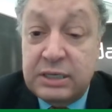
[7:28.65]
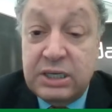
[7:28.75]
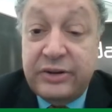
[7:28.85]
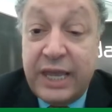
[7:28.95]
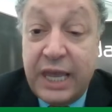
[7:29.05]

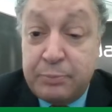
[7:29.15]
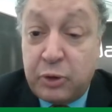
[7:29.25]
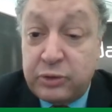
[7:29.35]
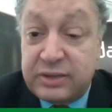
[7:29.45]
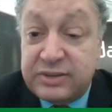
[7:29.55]
create
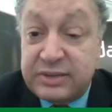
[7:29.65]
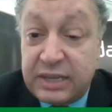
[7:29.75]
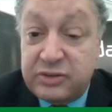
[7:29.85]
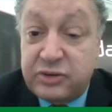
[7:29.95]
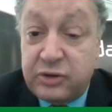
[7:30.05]
products
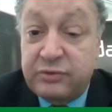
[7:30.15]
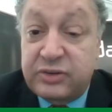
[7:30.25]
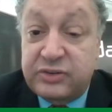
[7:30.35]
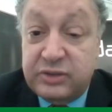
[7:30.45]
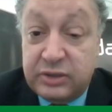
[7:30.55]
and
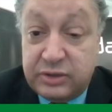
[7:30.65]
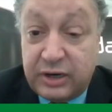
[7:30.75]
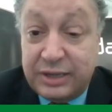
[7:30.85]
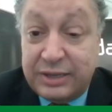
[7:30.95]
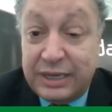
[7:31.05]
services
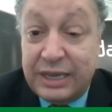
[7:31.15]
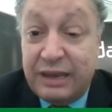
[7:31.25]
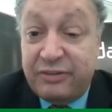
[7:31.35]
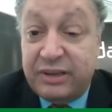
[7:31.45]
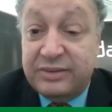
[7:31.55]
targeting
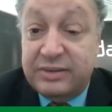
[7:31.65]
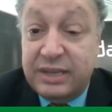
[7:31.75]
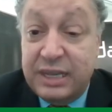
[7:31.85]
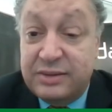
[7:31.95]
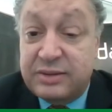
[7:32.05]
Africa's
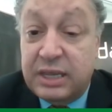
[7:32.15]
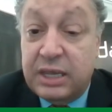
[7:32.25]
needs,